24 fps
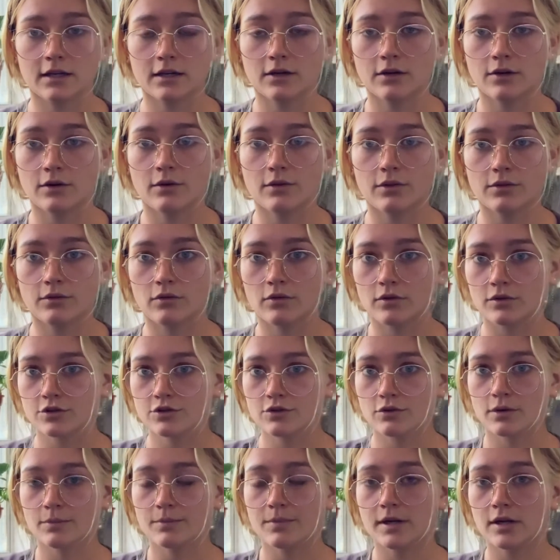go through a
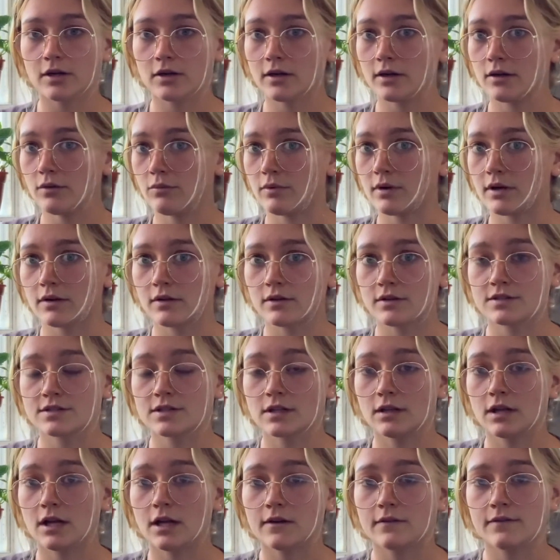short period where there's a
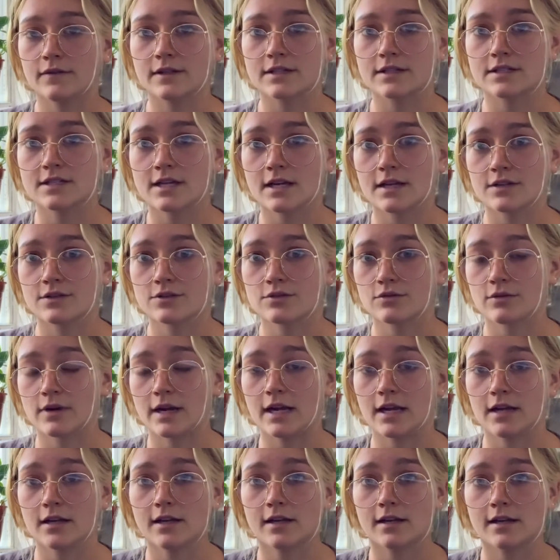lot of intense
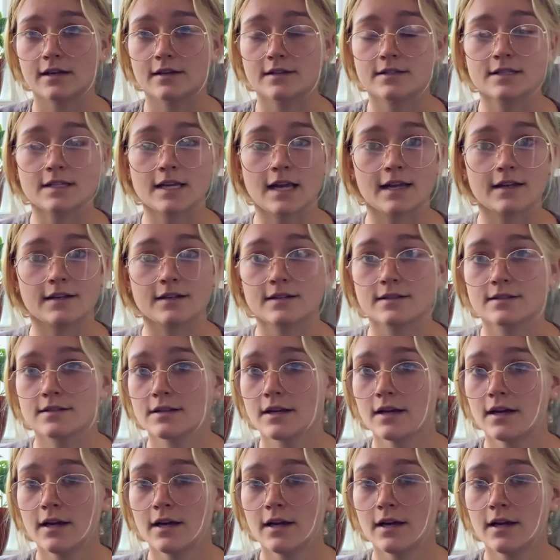rain and intense